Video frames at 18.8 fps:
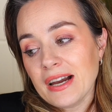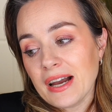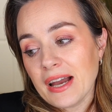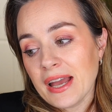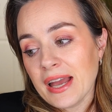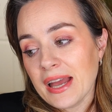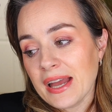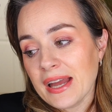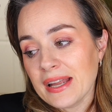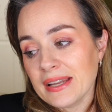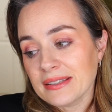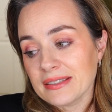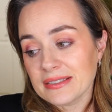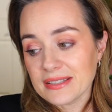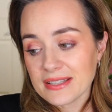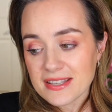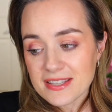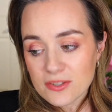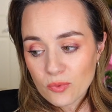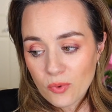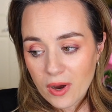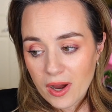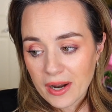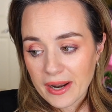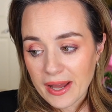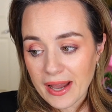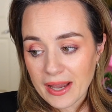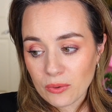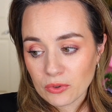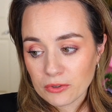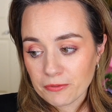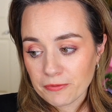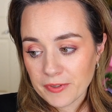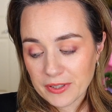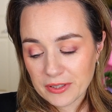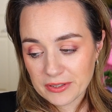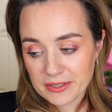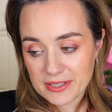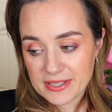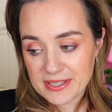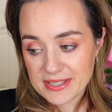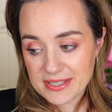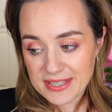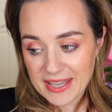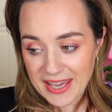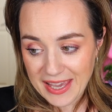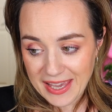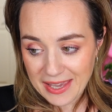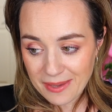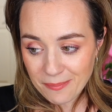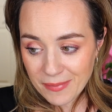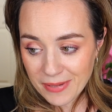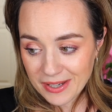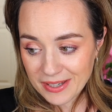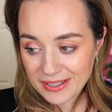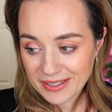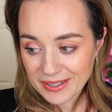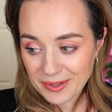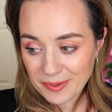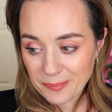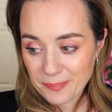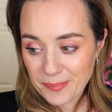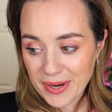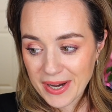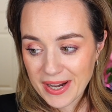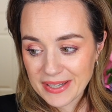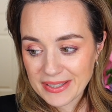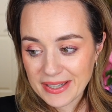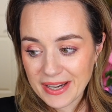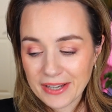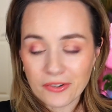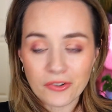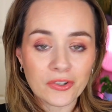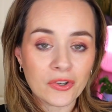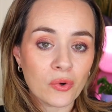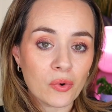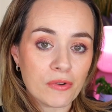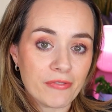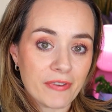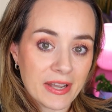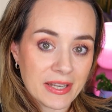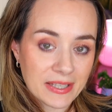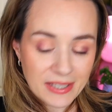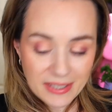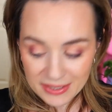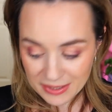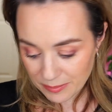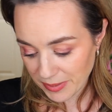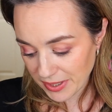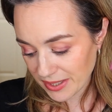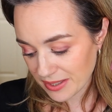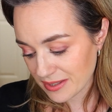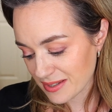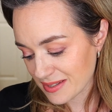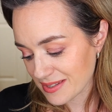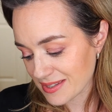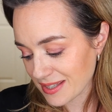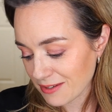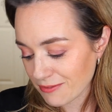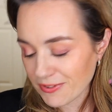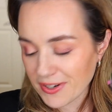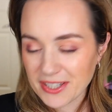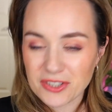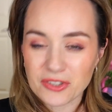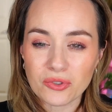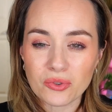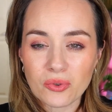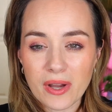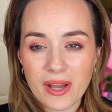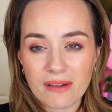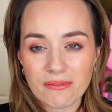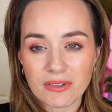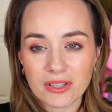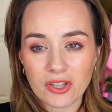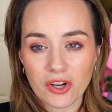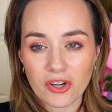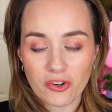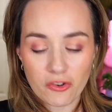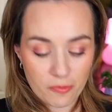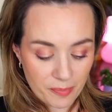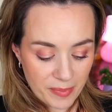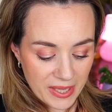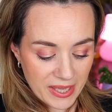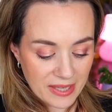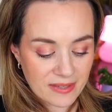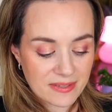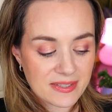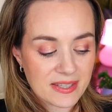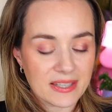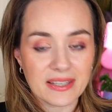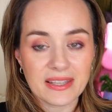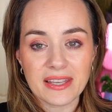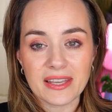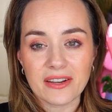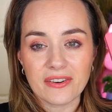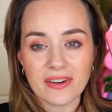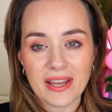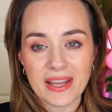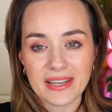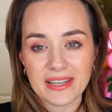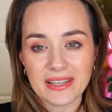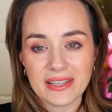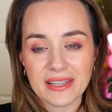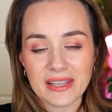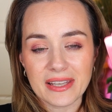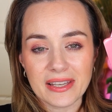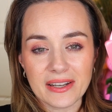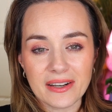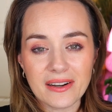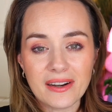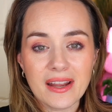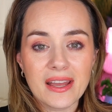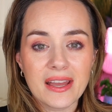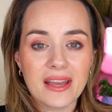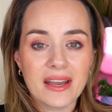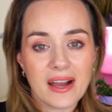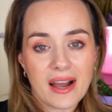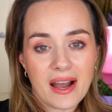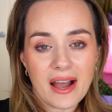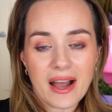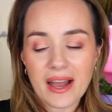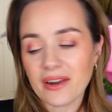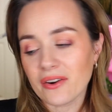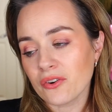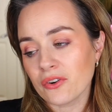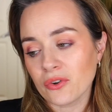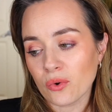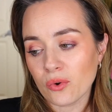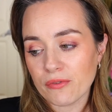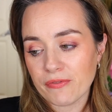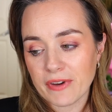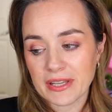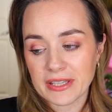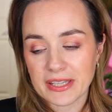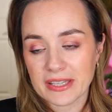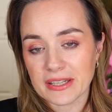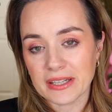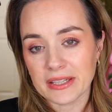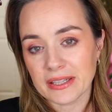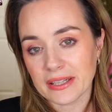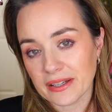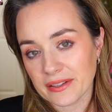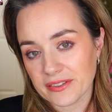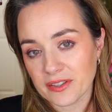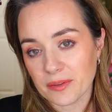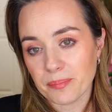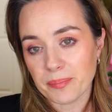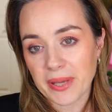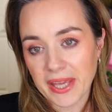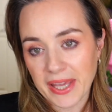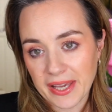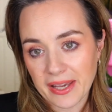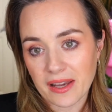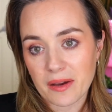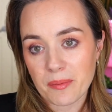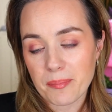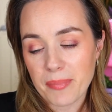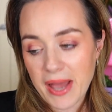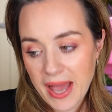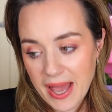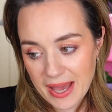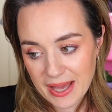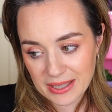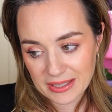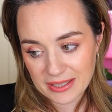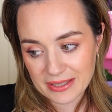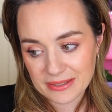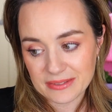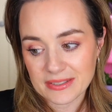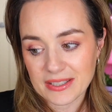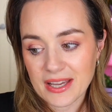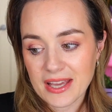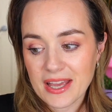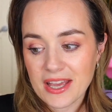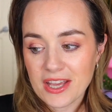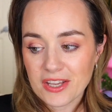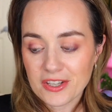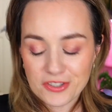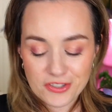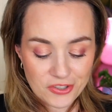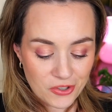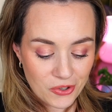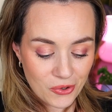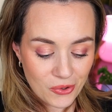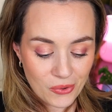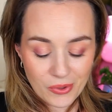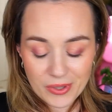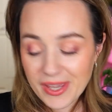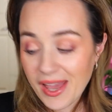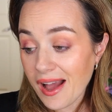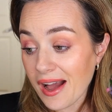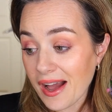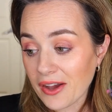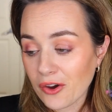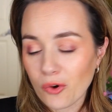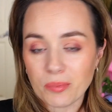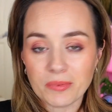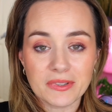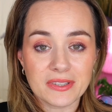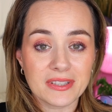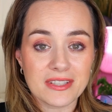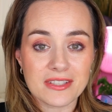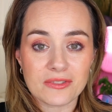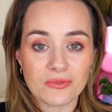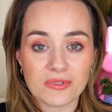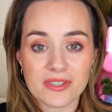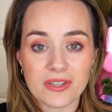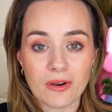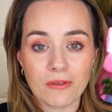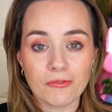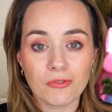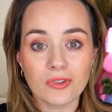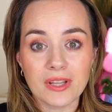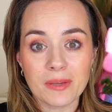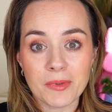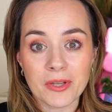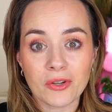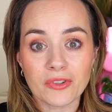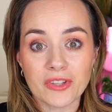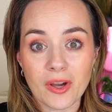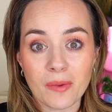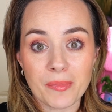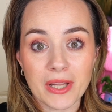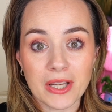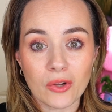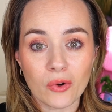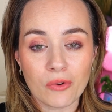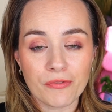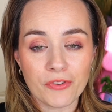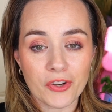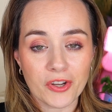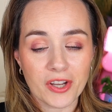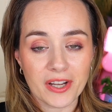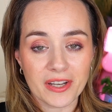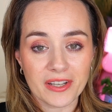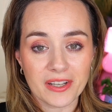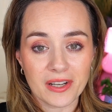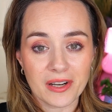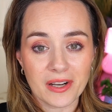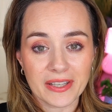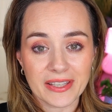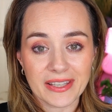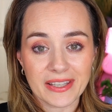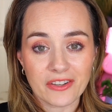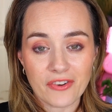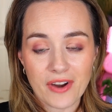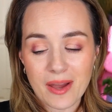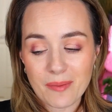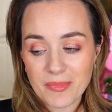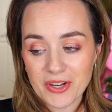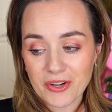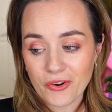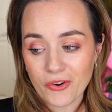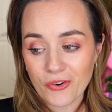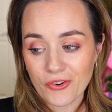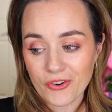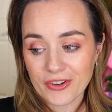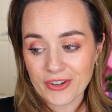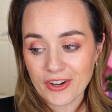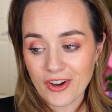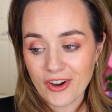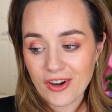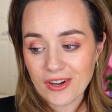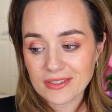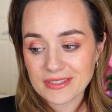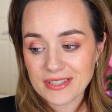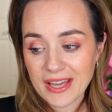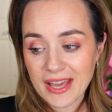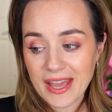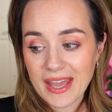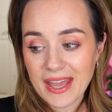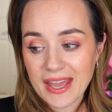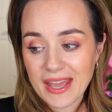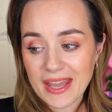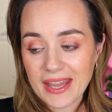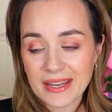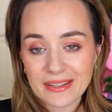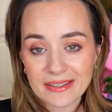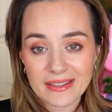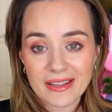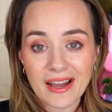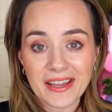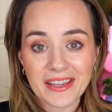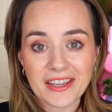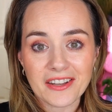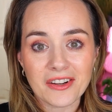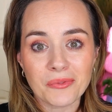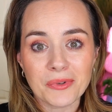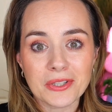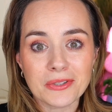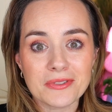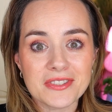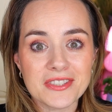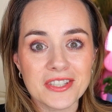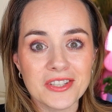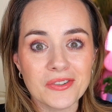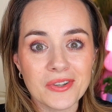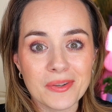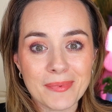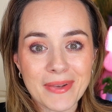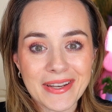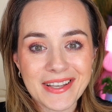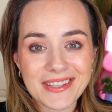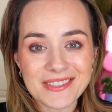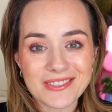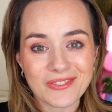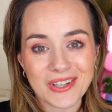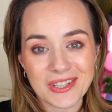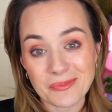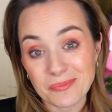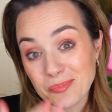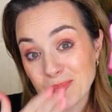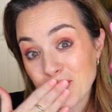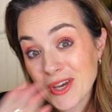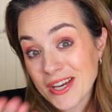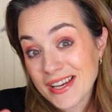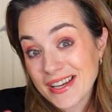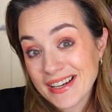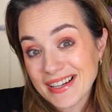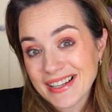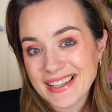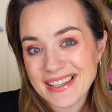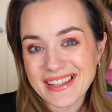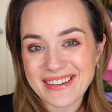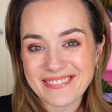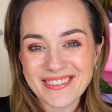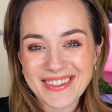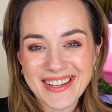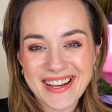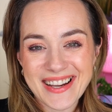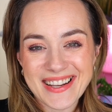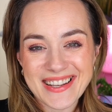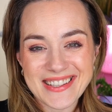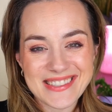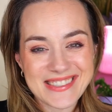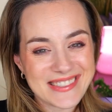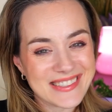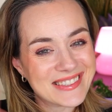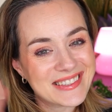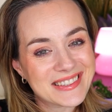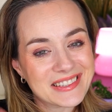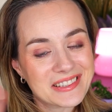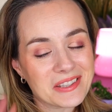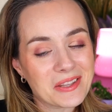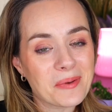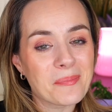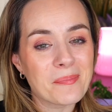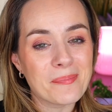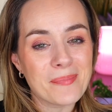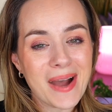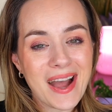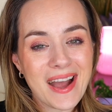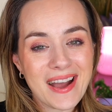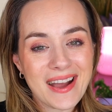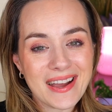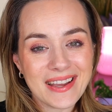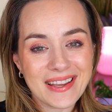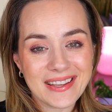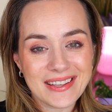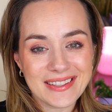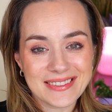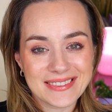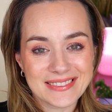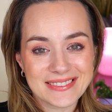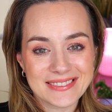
And this one, I would feel the same, but I don't know if I need it because if I do have a lot of pinks in here and in here, I don't know if I need another pink palette. So yeah, I hope this was helpful. Let me know down below if you're gonna grab it or not. And I cannot wait to see you in my next one. Love you guys. Bye.